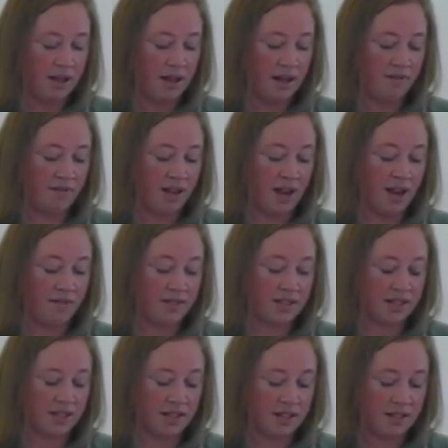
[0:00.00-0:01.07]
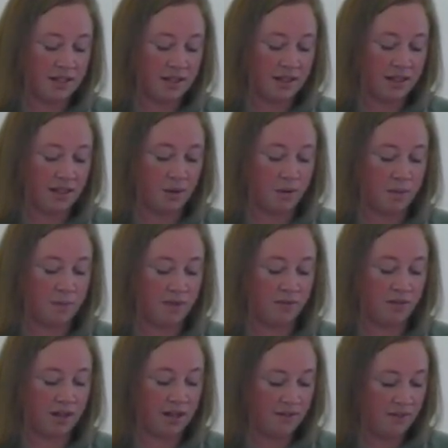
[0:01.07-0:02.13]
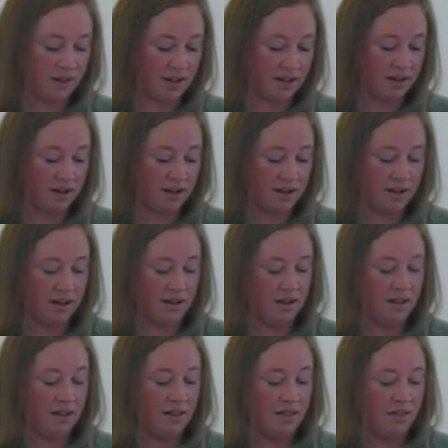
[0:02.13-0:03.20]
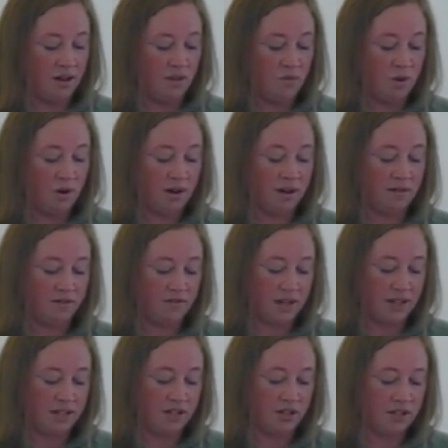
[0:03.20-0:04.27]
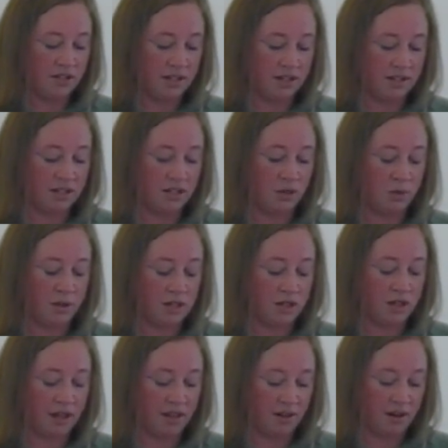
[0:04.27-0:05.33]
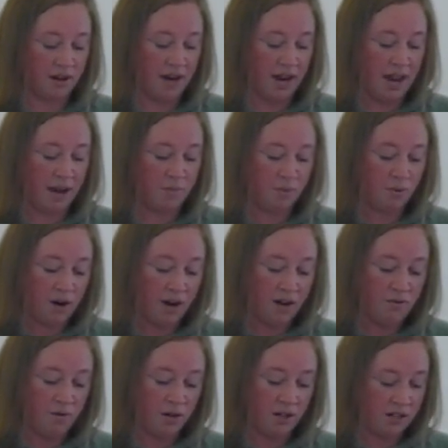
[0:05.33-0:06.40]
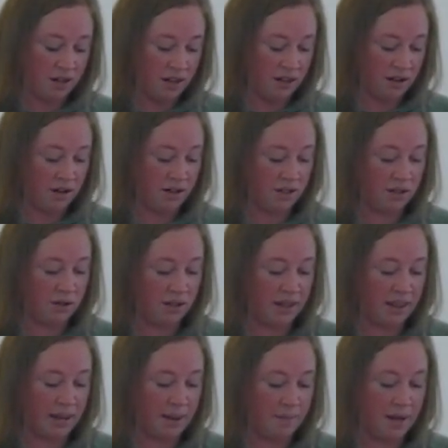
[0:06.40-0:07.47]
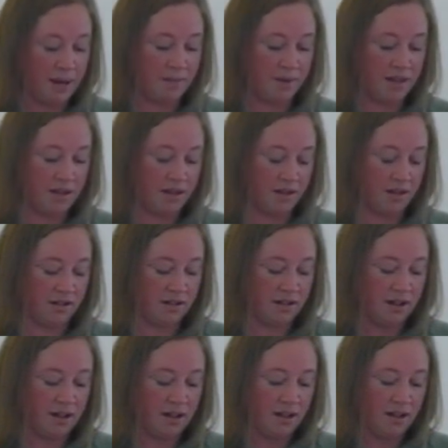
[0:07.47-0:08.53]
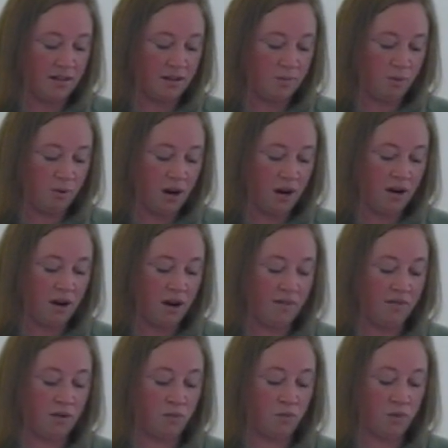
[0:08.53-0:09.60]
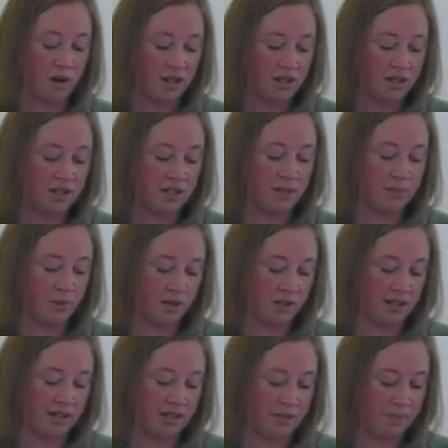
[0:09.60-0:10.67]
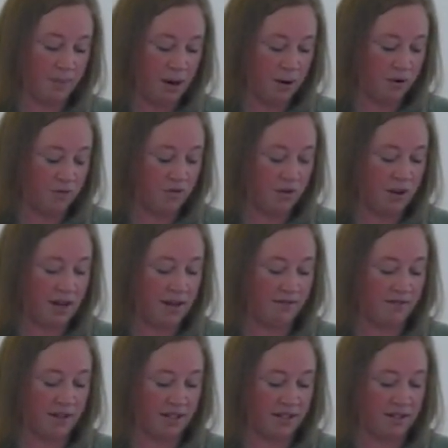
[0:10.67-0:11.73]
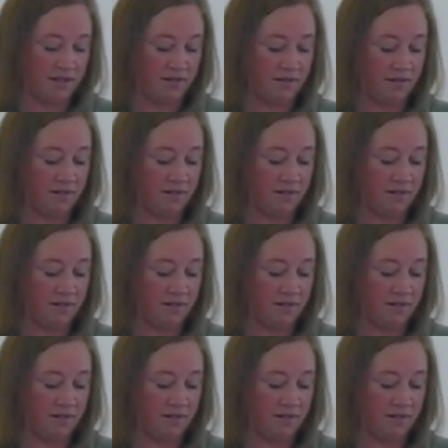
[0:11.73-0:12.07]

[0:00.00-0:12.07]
If they have sinned, they will be forgiven. Therefore, confess your sins to each other and pray for each other so that they may be healed. The prayer of the righteous person is powerful and effective.